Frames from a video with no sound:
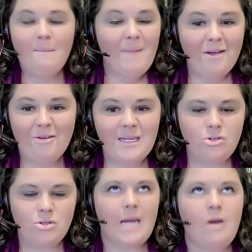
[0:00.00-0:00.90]
Michael
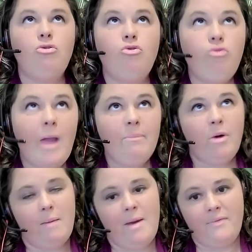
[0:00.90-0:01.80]
Easter's got a great
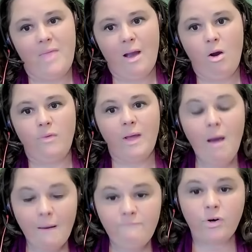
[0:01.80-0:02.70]
book about that called The
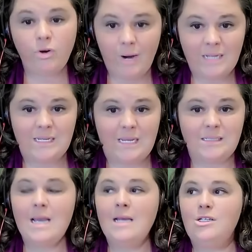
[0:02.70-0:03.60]
Comfort Crisis.
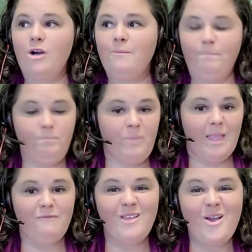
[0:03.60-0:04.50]
So,
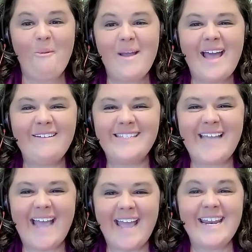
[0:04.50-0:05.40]
if going
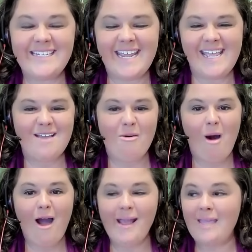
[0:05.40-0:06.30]
outside and taking a
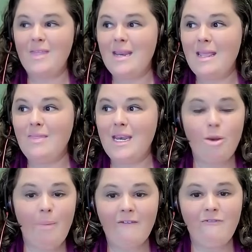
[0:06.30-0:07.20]
walk in the in the
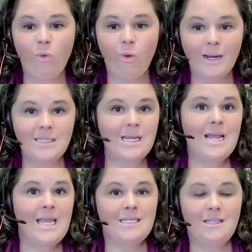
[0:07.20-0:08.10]
nearby forest
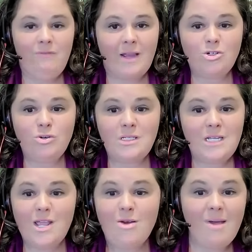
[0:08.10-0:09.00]
is adventurous
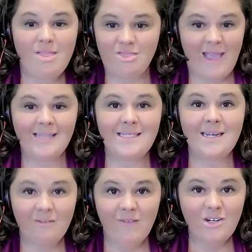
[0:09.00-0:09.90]
to you, that's an
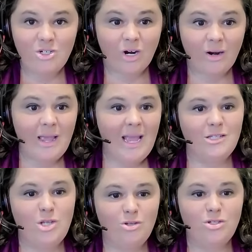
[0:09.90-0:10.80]
adventure.
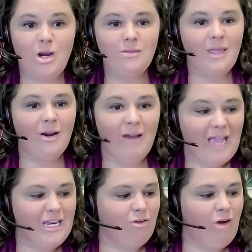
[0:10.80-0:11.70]
And so you start there
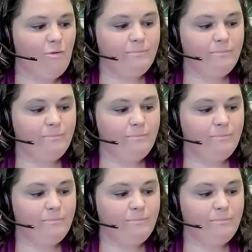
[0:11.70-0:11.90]
and you grow.